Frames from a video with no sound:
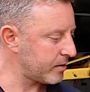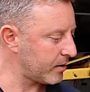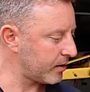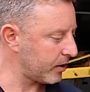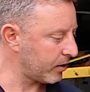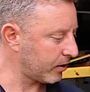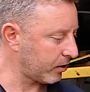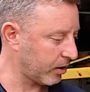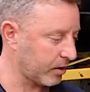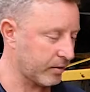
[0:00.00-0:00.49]
the,
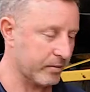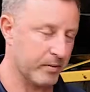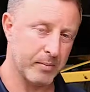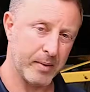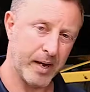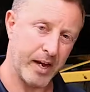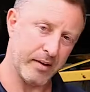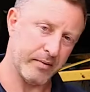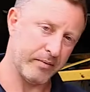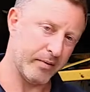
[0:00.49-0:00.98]
a lot of
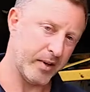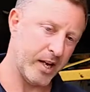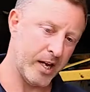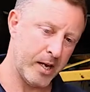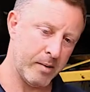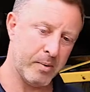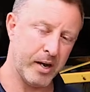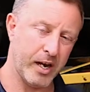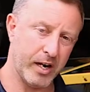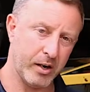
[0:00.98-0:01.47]
them have
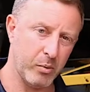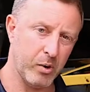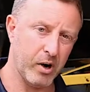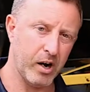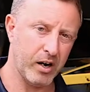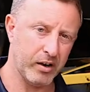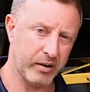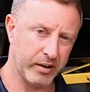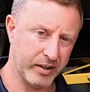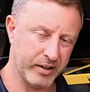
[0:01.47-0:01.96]
airbag
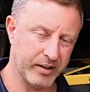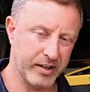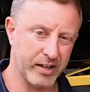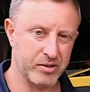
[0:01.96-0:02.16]
wiring and